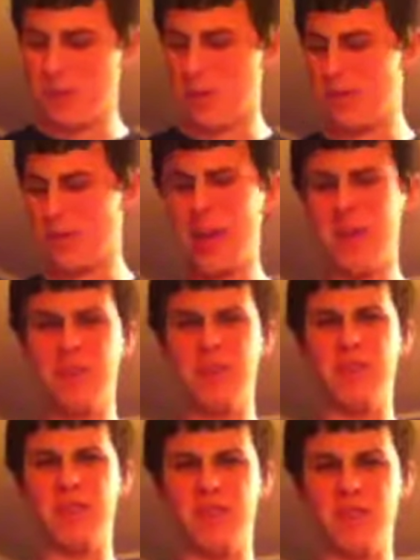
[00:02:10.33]
which I was
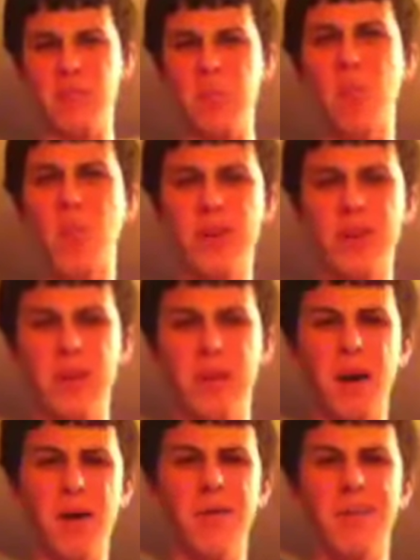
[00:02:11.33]
very disappointed
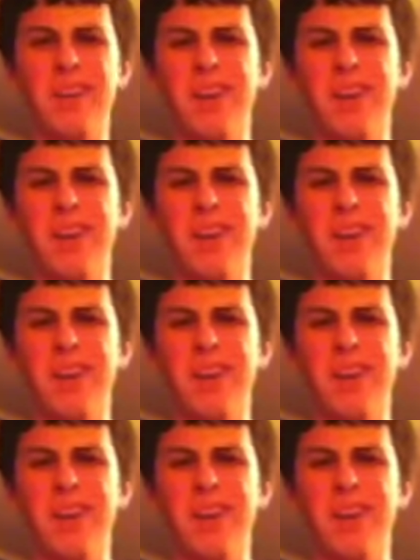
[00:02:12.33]
about.